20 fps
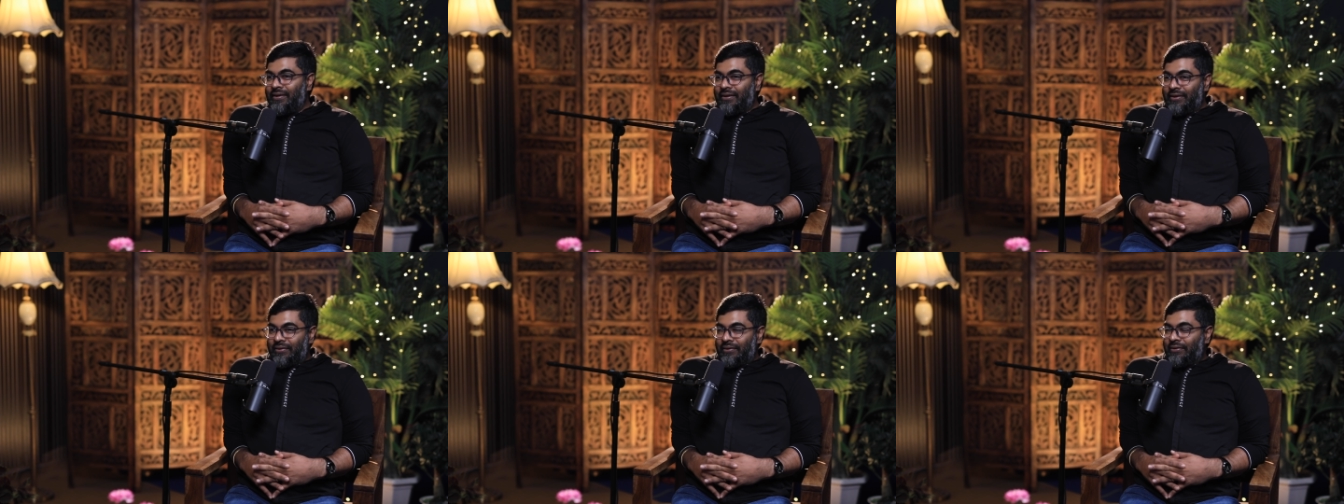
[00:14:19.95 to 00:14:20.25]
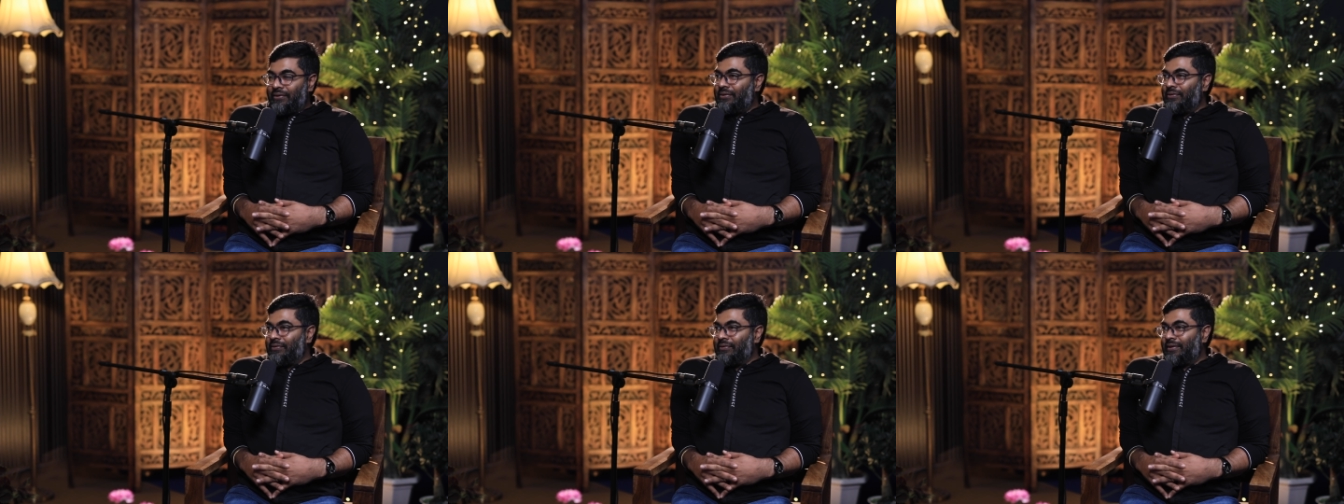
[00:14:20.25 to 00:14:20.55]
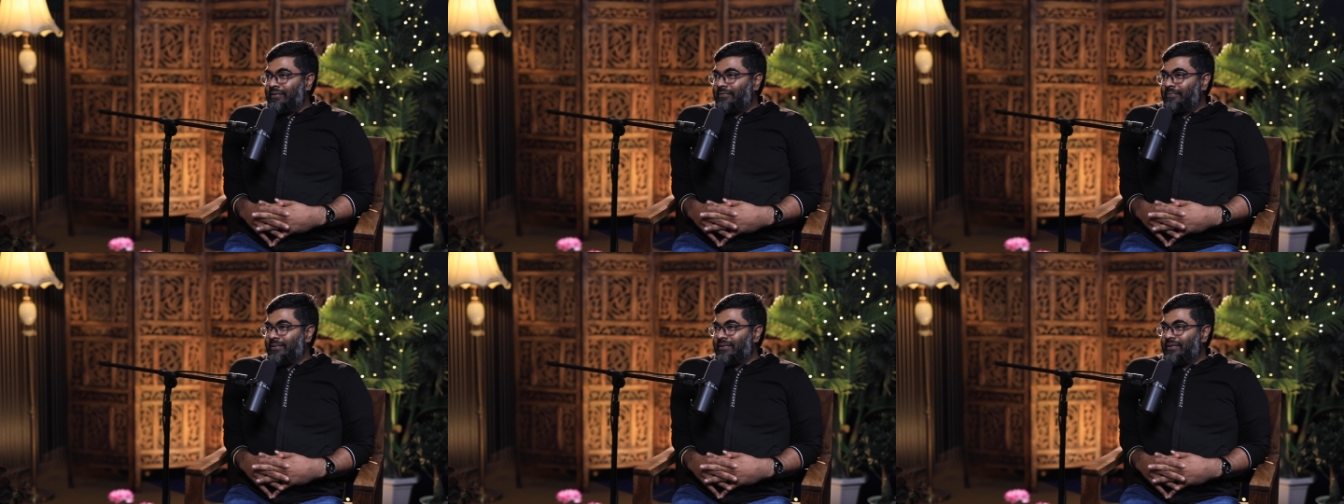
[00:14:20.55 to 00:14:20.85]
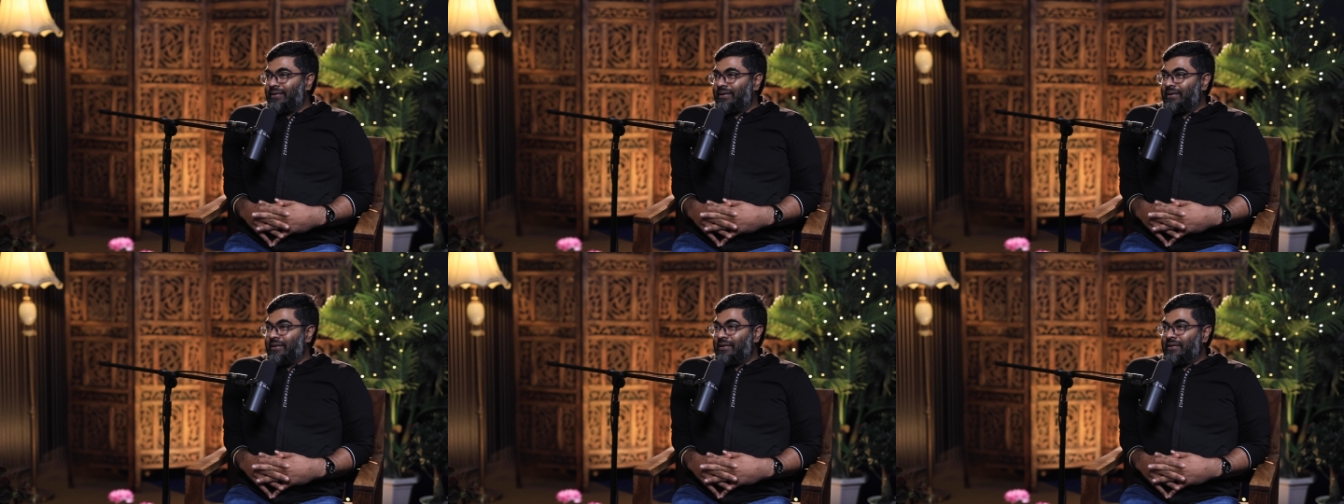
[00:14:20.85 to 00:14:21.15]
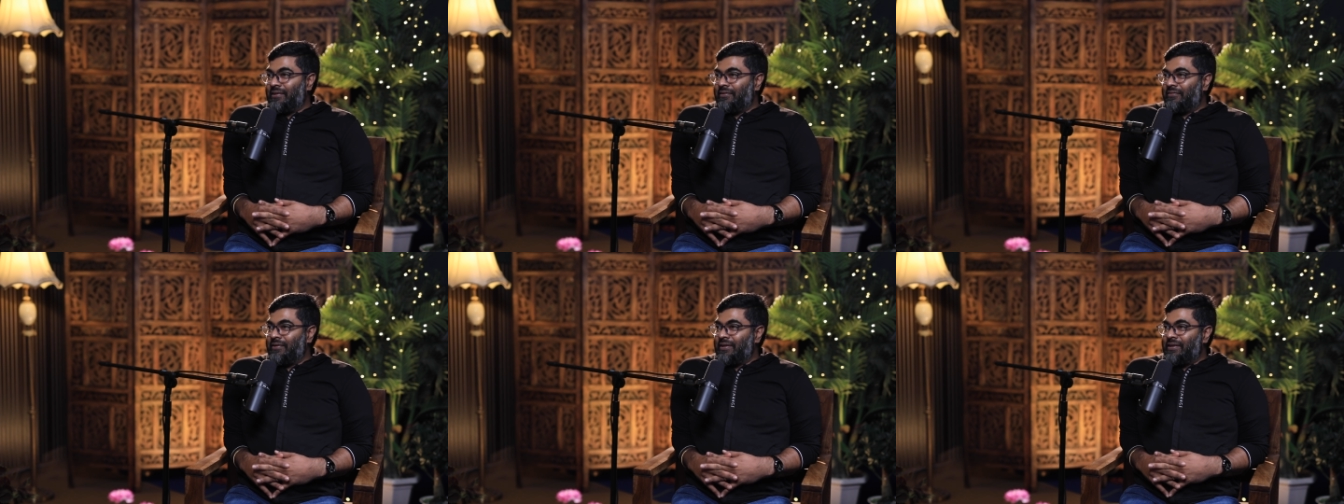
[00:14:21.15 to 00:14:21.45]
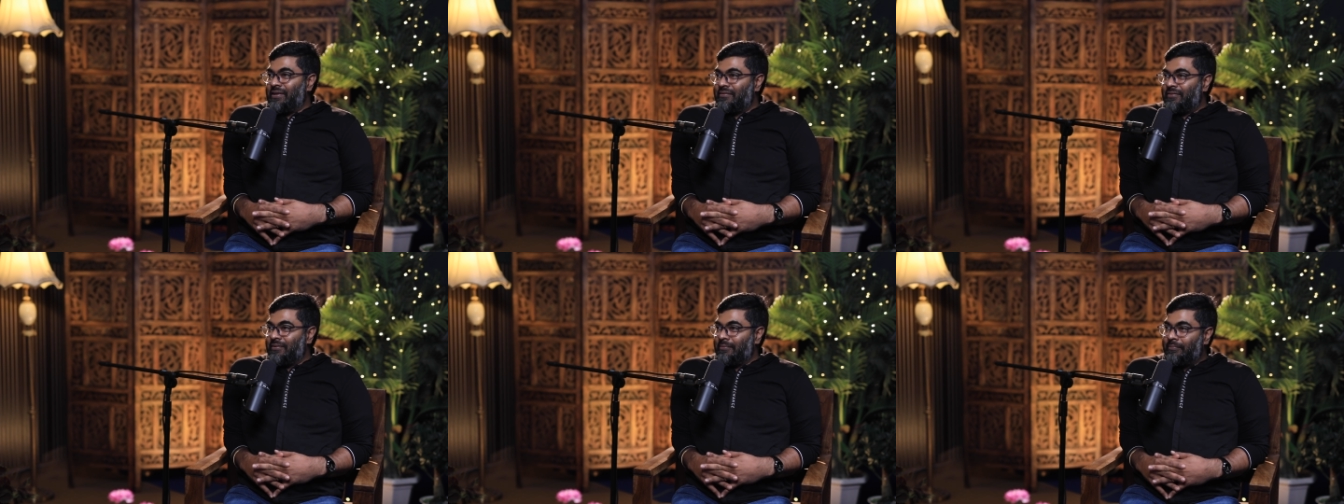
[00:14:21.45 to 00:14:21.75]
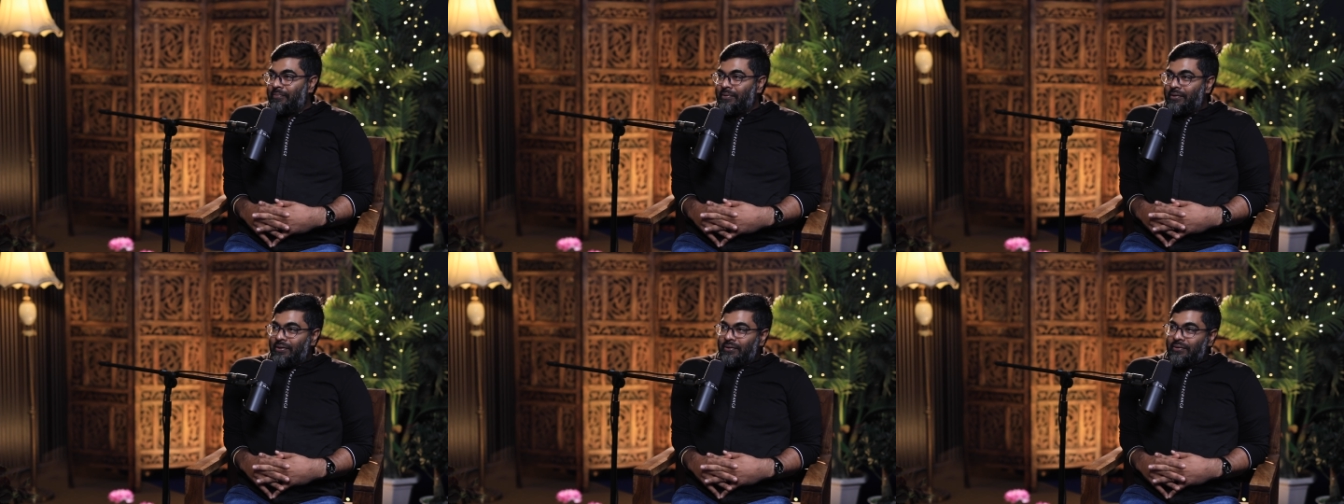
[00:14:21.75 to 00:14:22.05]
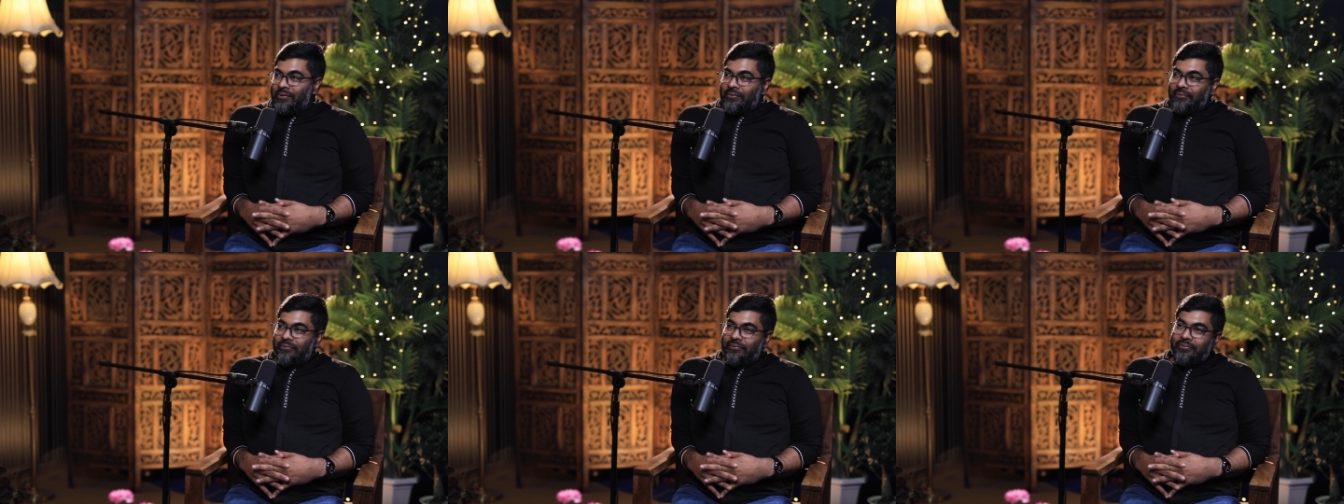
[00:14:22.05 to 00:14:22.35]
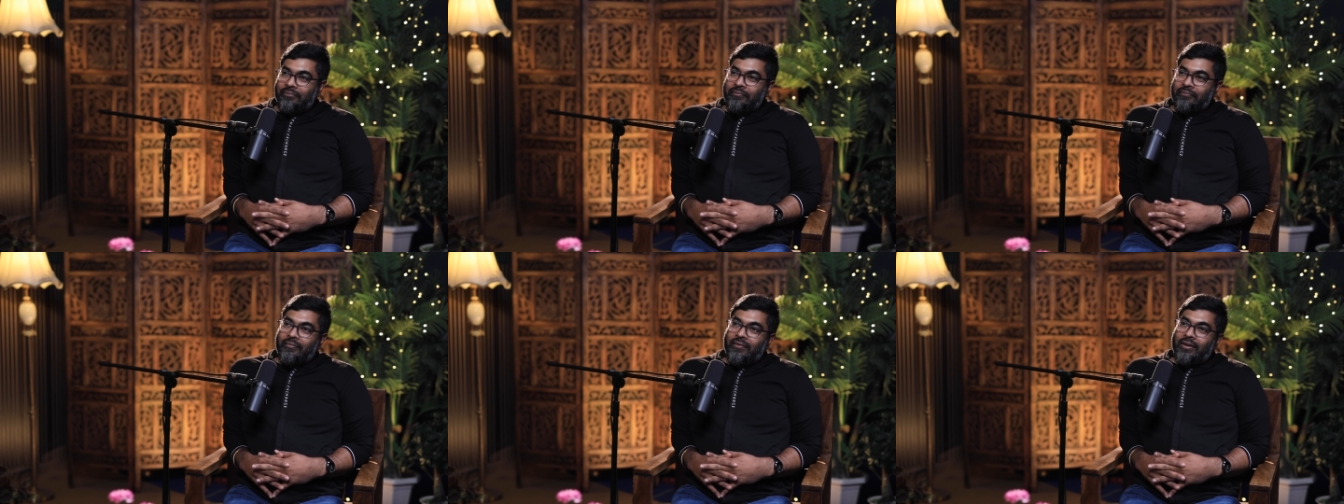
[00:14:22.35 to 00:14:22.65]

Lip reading: USPs, that it is very simple to use.